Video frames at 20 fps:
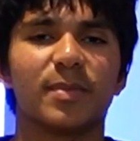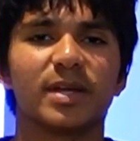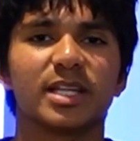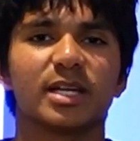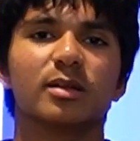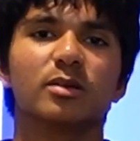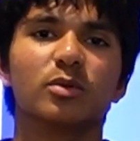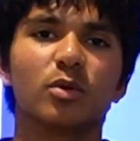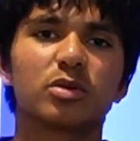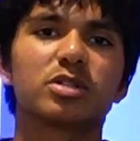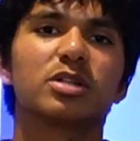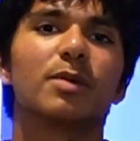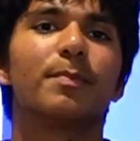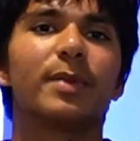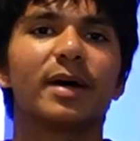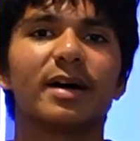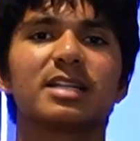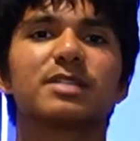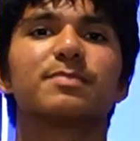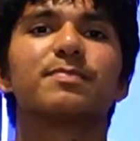but they'll look to
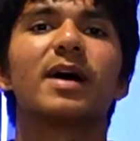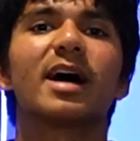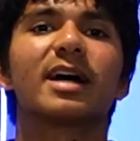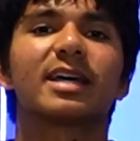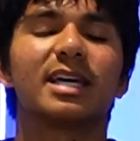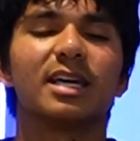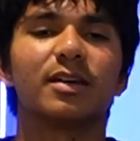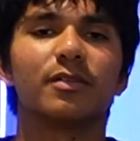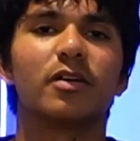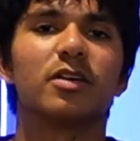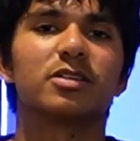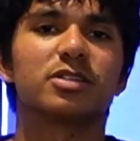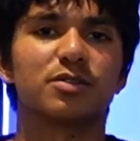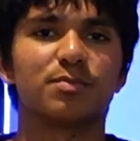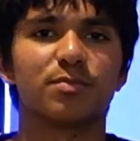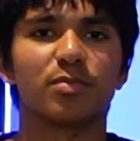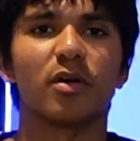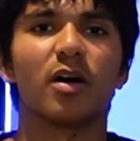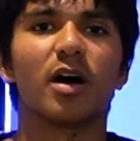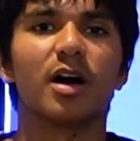bounce back here versus
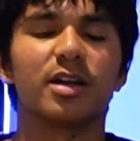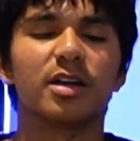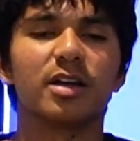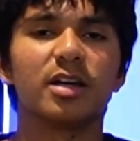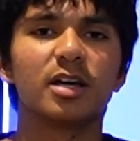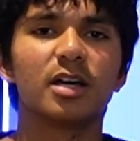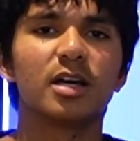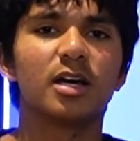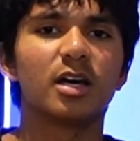Brighton.